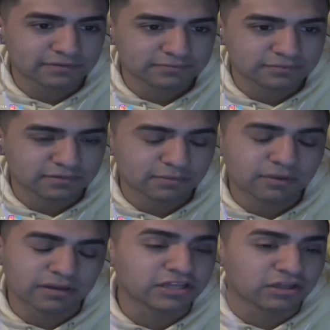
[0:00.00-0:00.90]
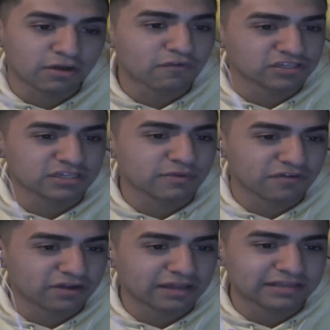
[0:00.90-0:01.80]
But unfortunately, we
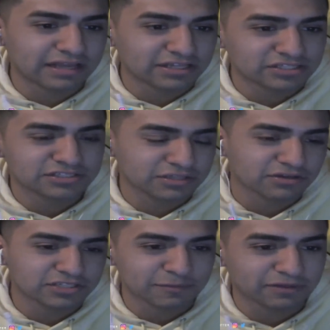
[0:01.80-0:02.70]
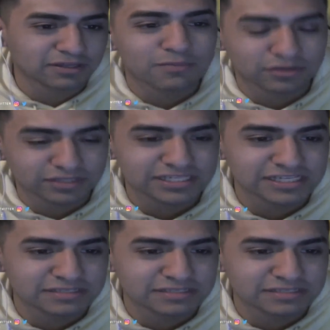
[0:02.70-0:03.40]
forgot that Chapito Montes is